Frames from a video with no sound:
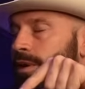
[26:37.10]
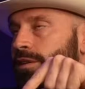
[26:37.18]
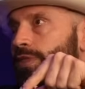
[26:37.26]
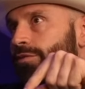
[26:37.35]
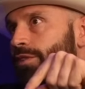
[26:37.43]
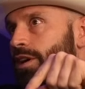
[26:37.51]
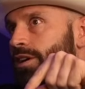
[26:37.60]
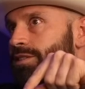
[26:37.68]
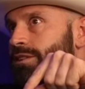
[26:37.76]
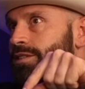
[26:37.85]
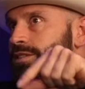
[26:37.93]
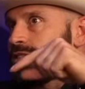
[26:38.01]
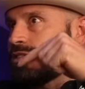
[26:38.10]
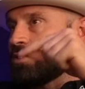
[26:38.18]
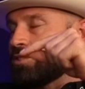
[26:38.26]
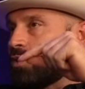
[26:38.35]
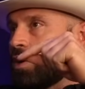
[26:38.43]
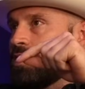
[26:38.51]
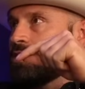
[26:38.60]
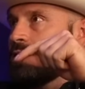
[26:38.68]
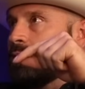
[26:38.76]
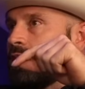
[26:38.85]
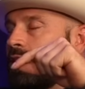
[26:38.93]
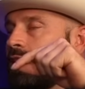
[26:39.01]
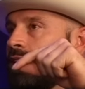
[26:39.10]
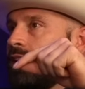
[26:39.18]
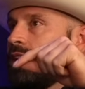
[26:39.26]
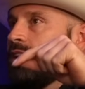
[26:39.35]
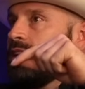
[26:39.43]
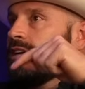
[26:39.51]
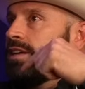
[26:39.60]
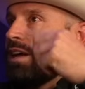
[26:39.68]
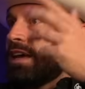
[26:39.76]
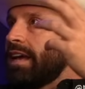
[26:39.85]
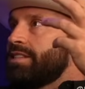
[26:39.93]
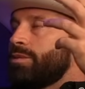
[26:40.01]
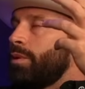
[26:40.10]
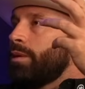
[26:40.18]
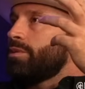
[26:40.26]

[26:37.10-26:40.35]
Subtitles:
I'm like, it's just crazy. But again, to be